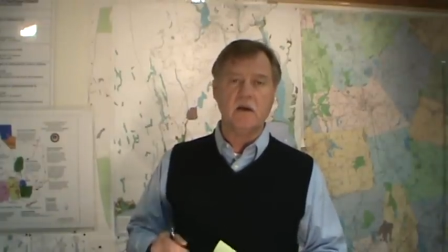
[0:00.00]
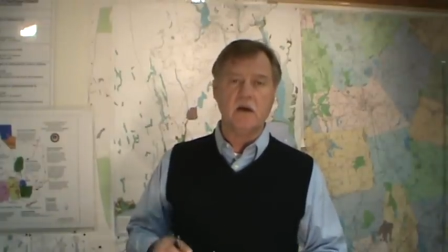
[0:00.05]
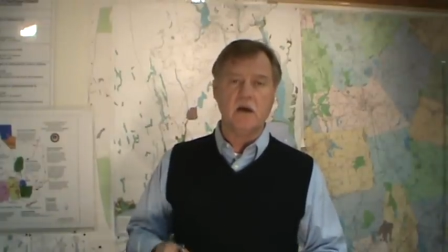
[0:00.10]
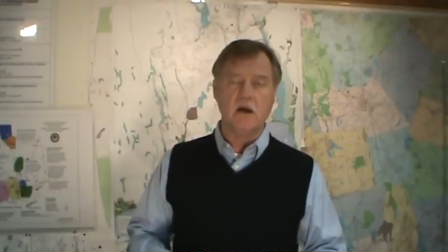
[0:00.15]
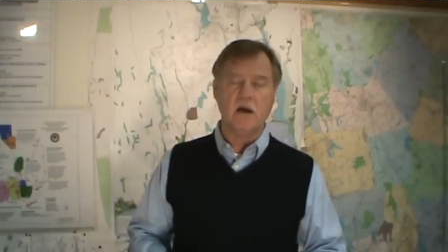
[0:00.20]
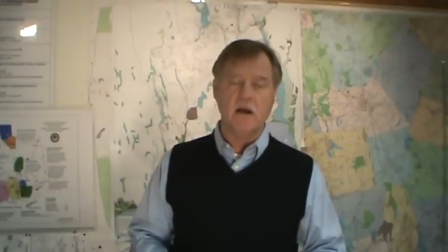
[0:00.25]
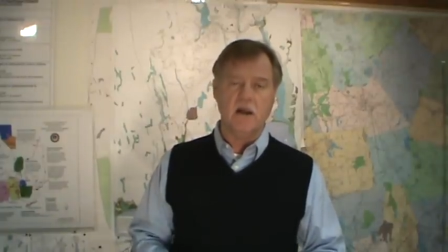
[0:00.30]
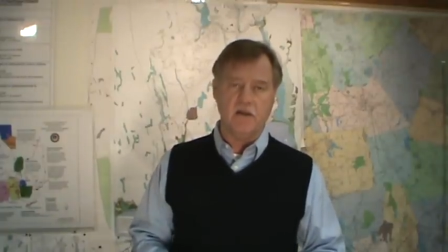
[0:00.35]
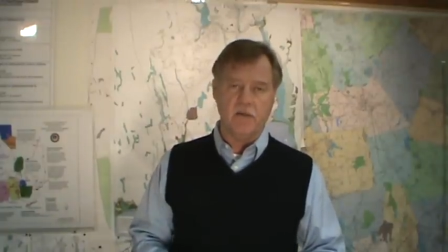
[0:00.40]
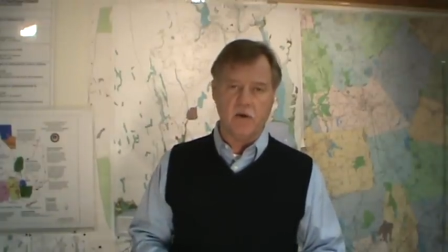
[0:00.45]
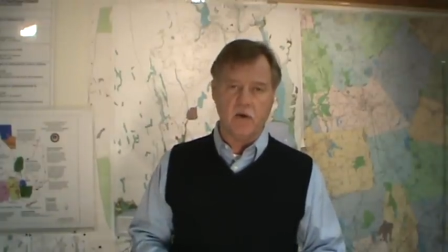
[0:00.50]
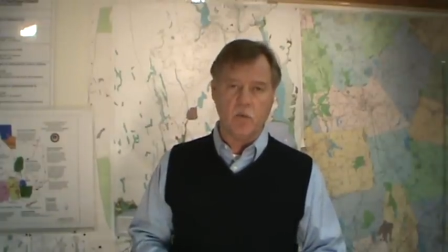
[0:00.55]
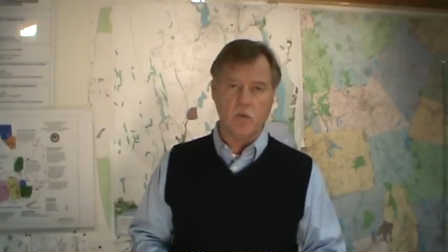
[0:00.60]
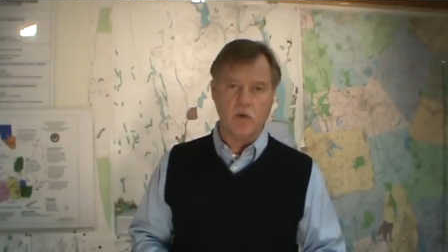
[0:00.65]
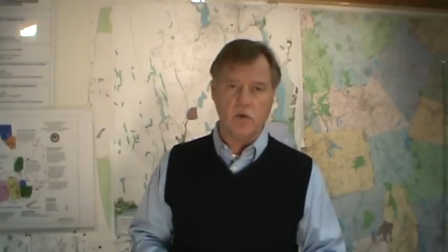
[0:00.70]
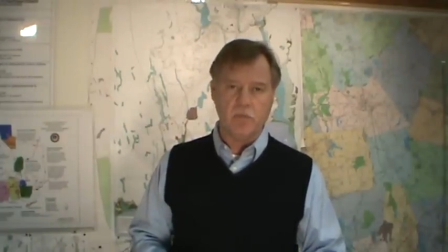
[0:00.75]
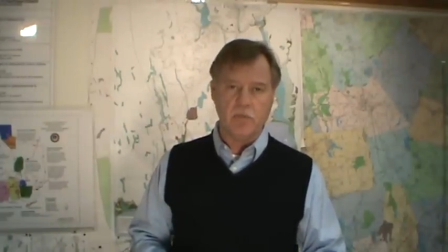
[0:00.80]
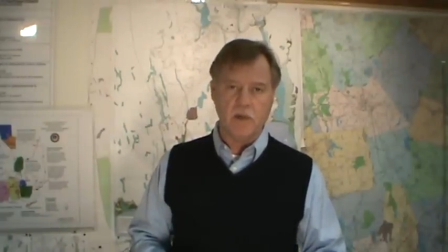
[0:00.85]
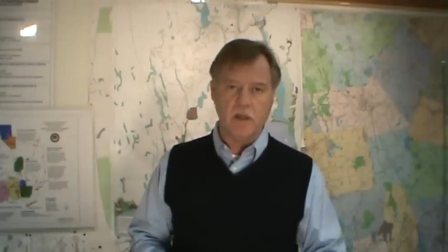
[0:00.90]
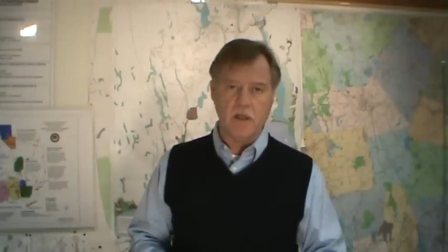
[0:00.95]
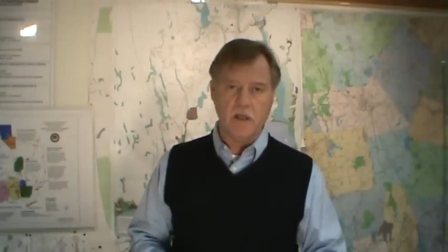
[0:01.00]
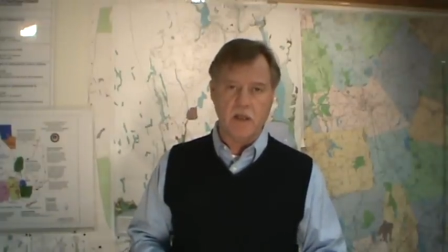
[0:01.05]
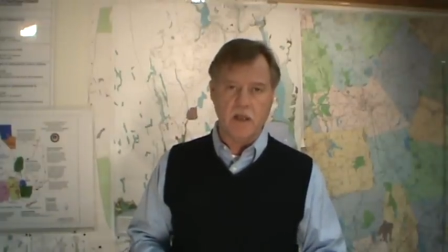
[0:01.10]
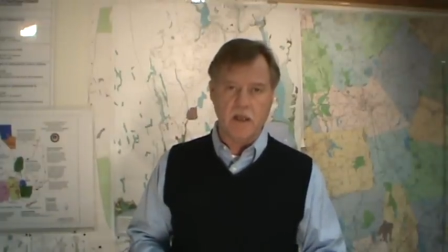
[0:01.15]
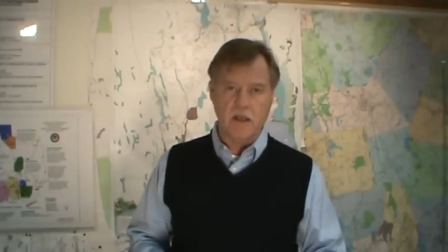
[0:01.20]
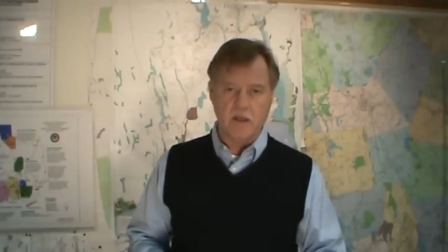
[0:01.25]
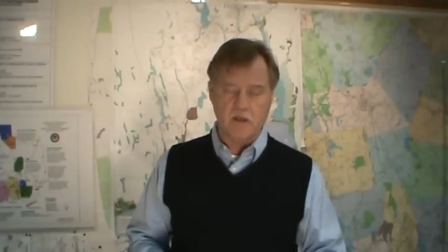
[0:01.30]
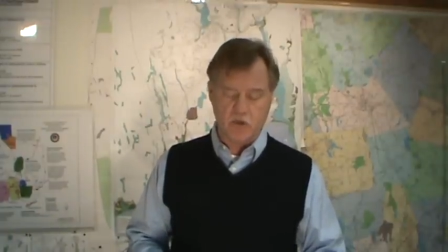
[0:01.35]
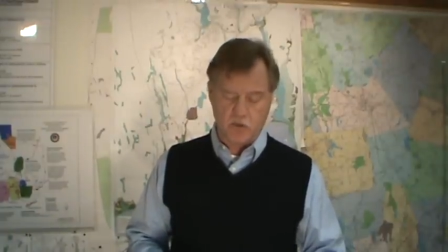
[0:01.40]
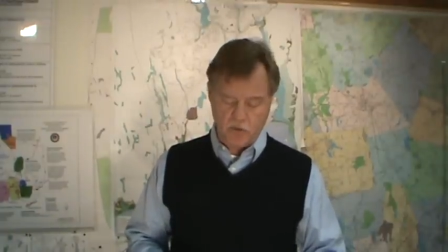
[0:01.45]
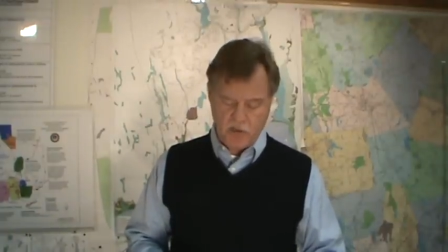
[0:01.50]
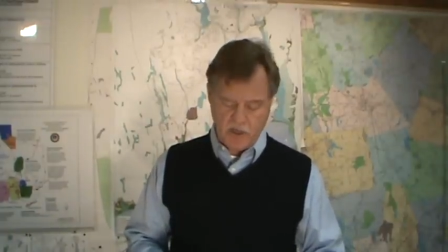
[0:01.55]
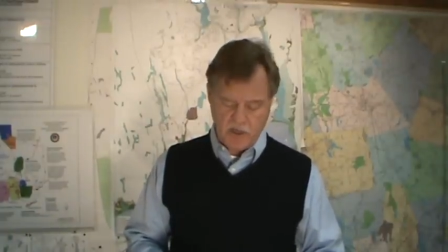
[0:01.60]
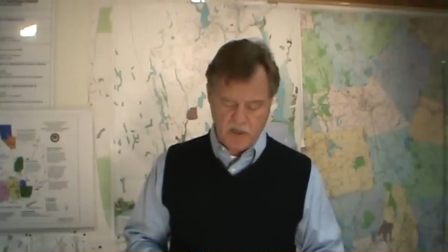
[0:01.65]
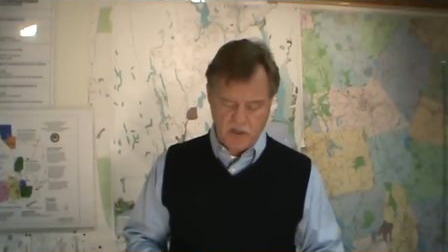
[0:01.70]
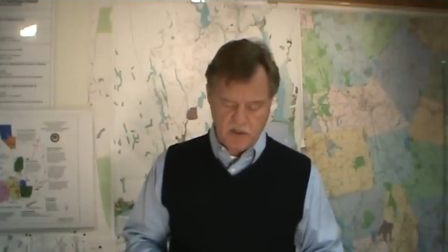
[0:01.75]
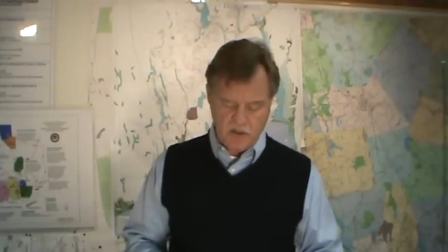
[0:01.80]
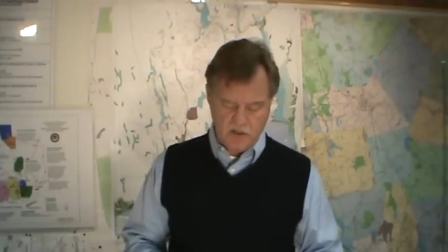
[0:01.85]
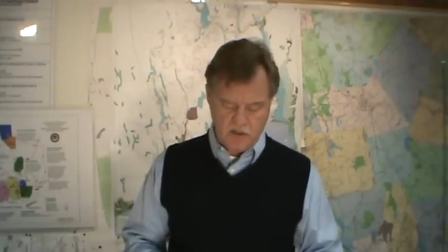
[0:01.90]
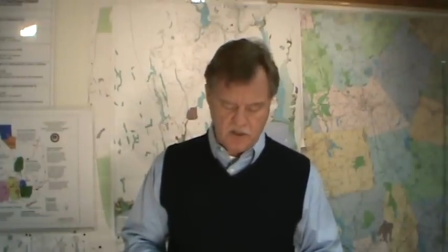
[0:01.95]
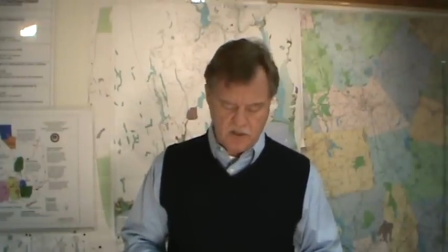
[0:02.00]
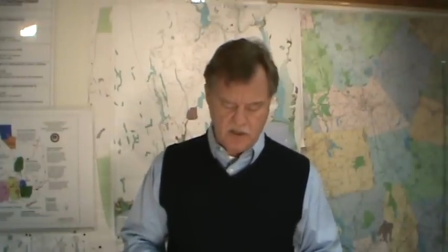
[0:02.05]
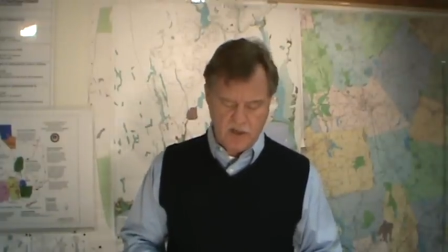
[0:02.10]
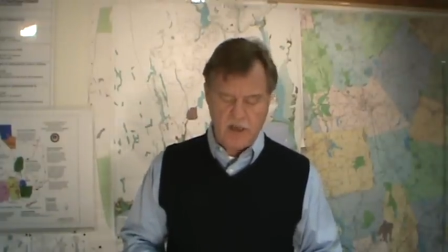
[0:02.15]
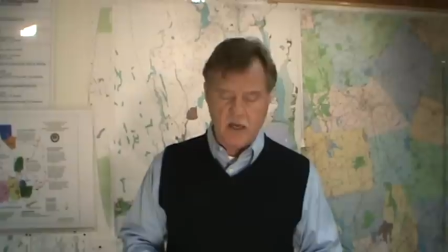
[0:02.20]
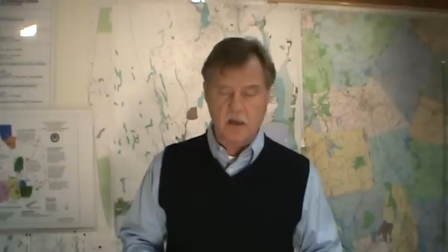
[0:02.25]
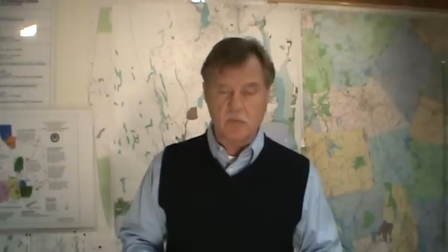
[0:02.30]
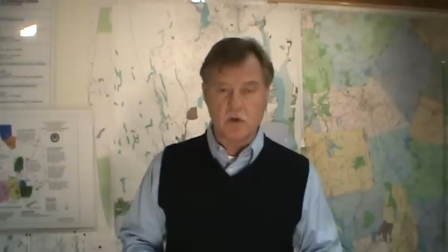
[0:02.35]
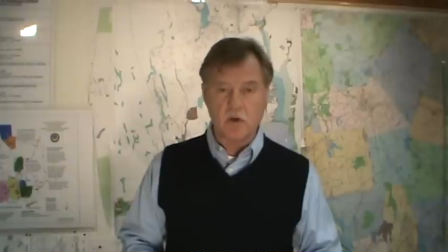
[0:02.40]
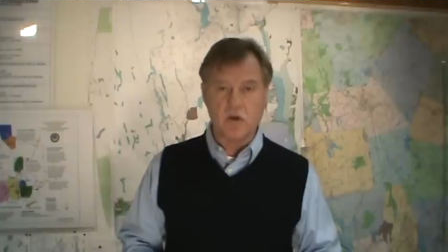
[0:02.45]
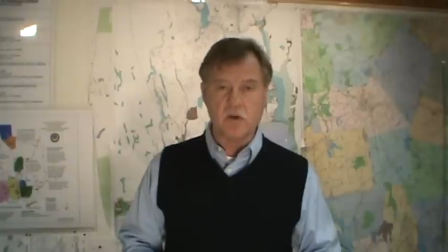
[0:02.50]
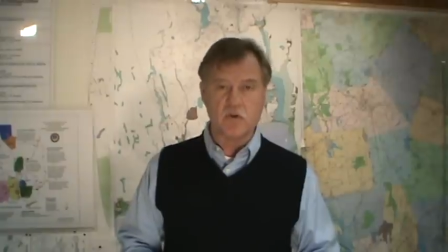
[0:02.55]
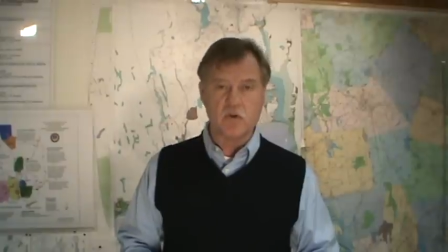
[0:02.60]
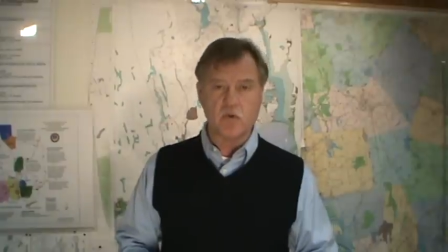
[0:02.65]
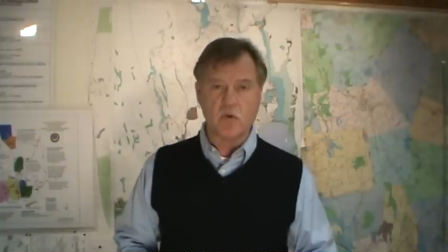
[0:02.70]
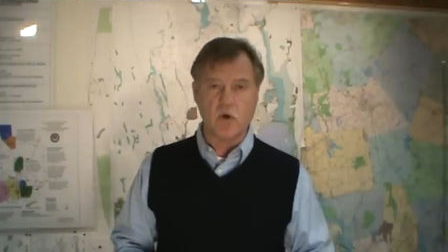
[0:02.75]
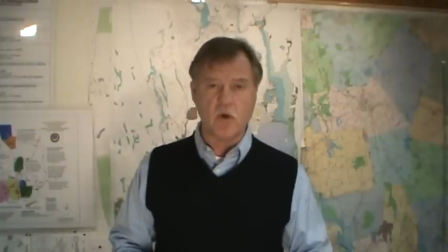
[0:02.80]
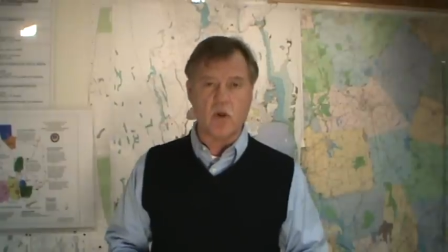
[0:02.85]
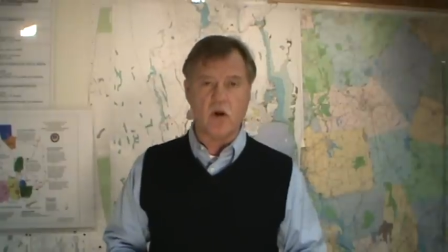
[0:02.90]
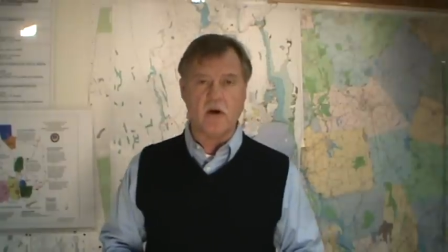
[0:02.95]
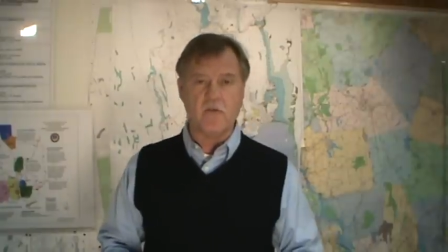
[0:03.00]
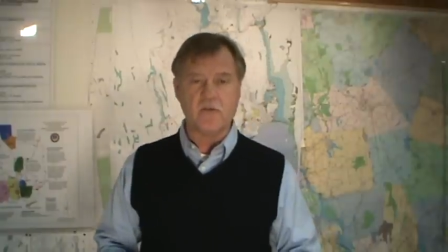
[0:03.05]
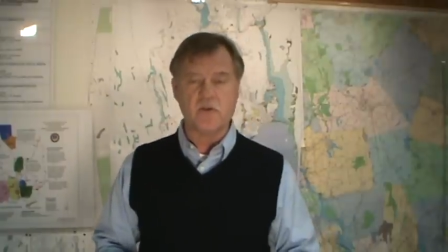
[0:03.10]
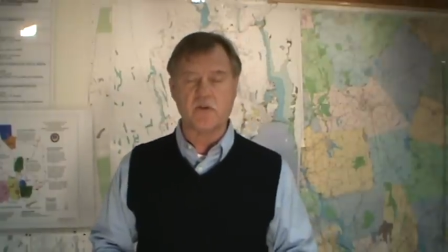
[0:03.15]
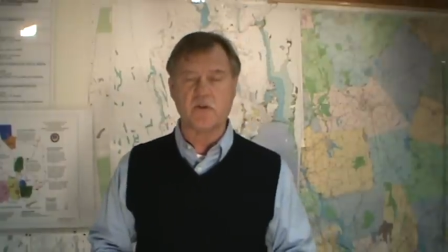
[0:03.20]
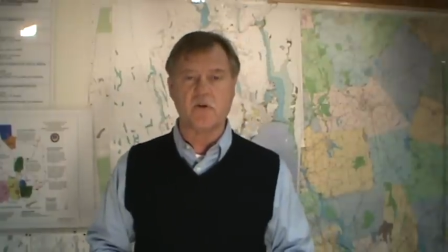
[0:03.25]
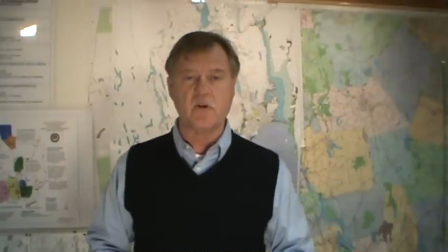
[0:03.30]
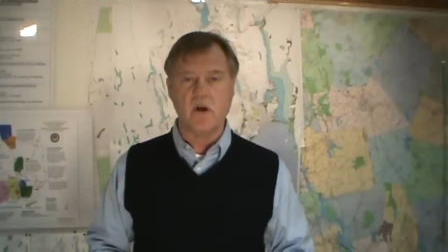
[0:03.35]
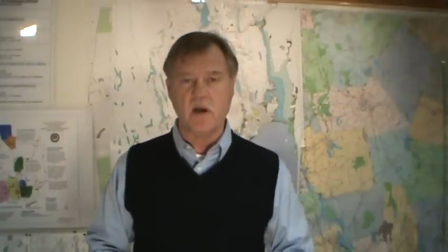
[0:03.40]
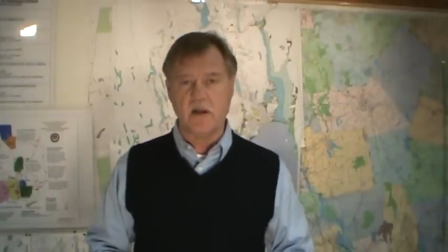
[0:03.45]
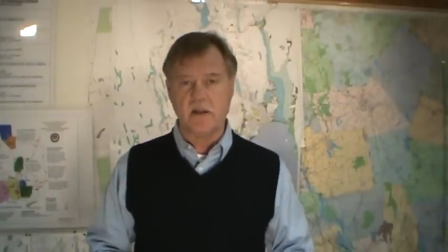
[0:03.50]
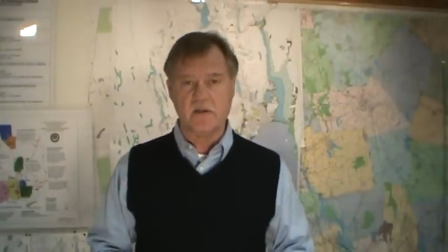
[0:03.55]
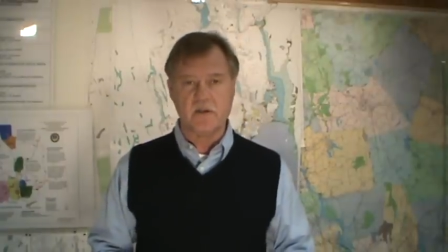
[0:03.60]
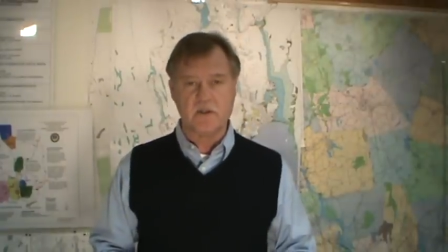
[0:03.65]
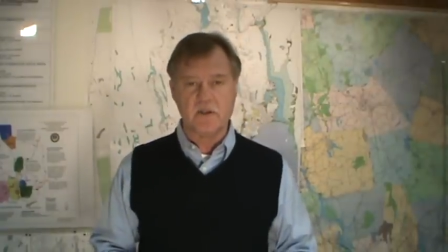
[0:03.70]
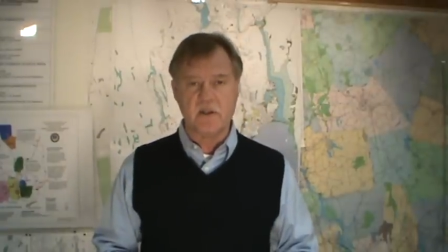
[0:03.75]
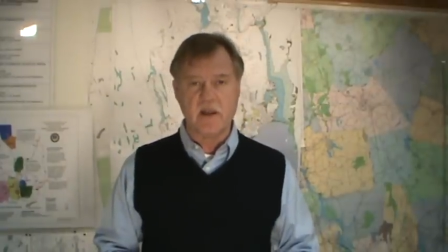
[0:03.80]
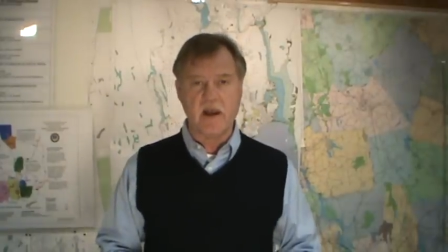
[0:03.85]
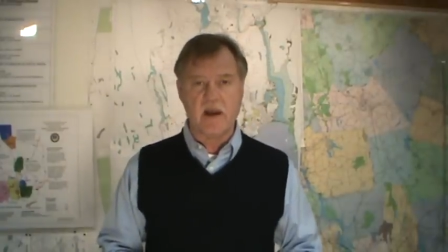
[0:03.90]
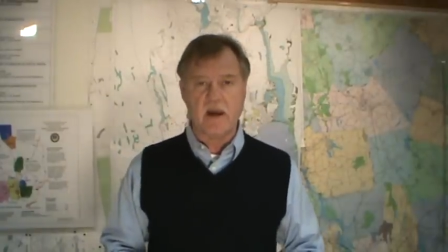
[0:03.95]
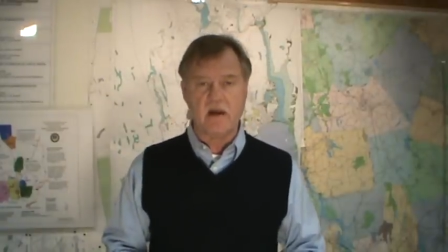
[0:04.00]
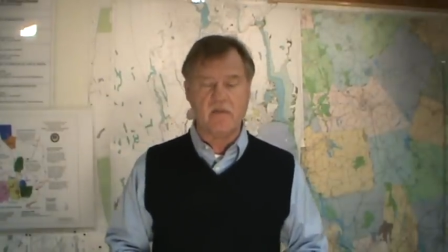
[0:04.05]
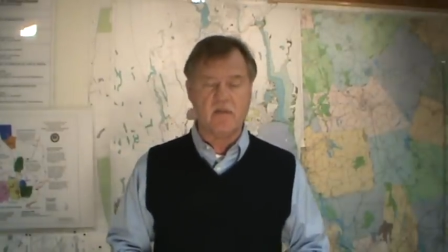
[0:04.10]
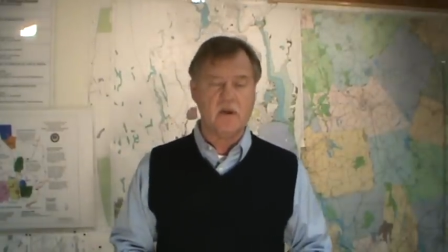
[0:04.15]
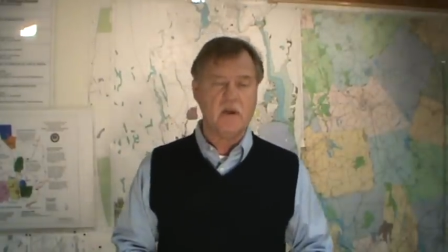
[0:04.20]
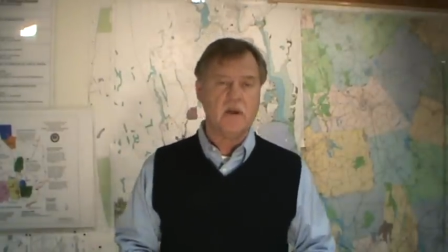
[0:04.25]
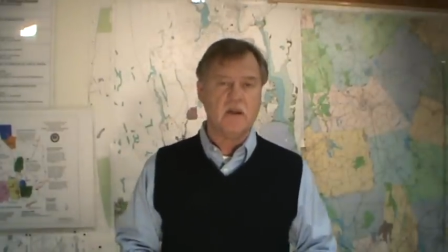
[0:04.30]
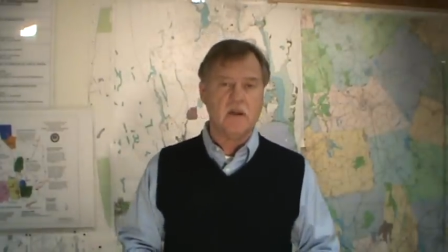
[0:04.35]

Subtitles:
and there will be a trained animal control officer on staff.